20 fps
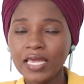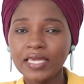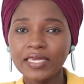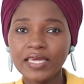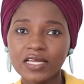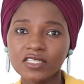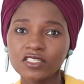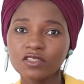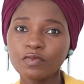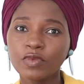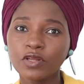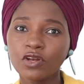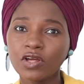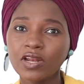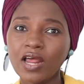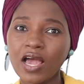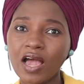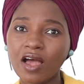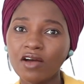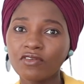Yes, you may
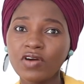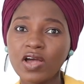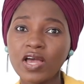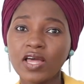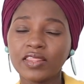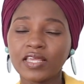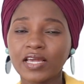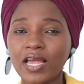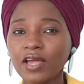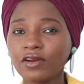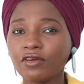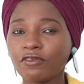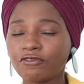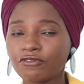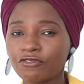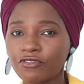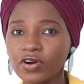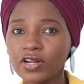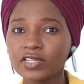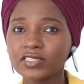not have the kind of
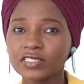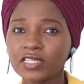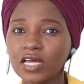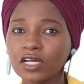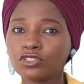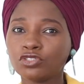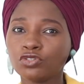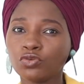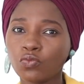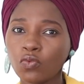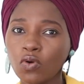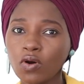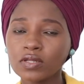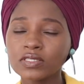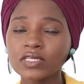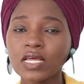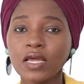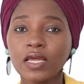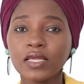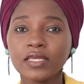friends that you
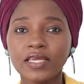want.